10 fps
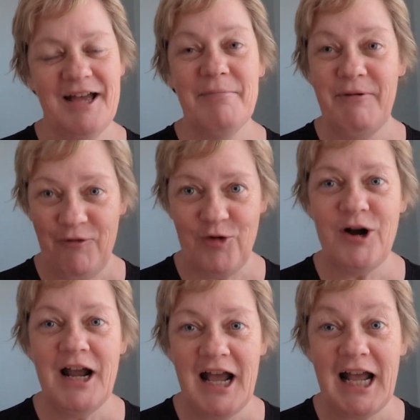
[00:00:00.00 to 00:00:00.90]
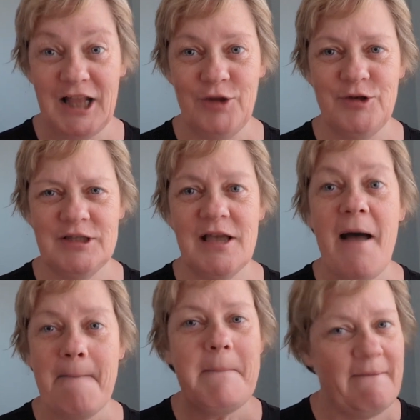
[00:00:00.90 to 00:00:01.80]
before I lose
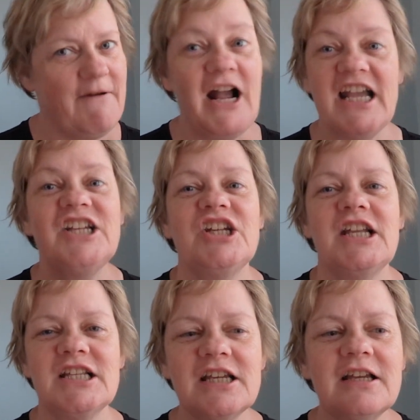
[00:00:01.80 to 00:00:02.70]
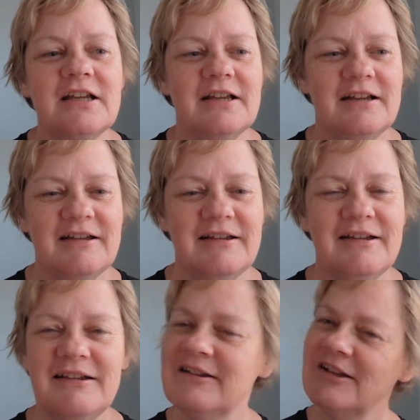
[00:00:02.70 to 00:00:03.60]
my fucking shit.
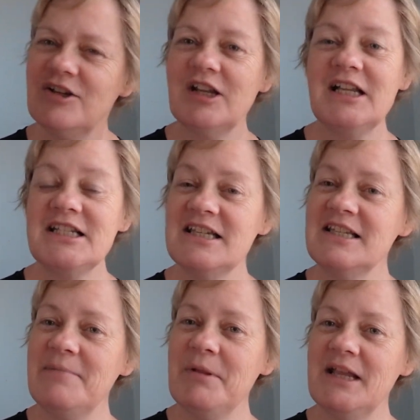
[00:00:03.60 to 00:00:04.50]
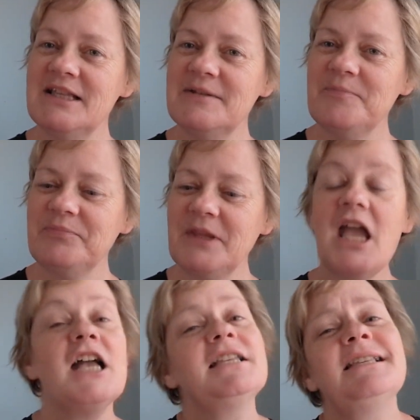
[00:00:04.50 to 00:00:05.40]
I get to a zen place.
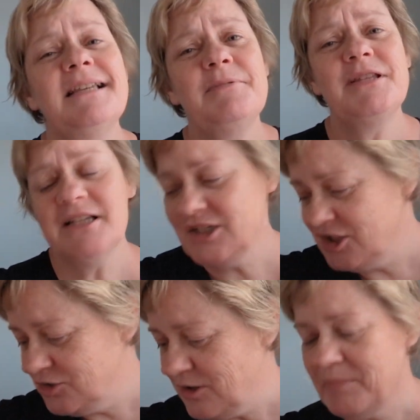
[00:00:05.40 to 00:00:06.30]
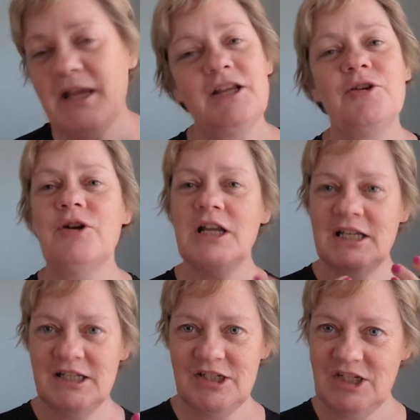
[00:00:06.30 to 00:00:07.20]
It's the same with stitching, so I'm like, no, I
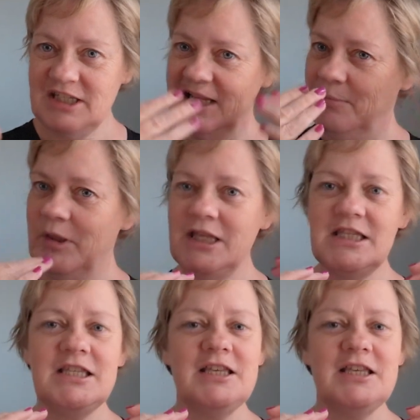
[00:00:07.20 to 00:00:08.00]
need to just keep this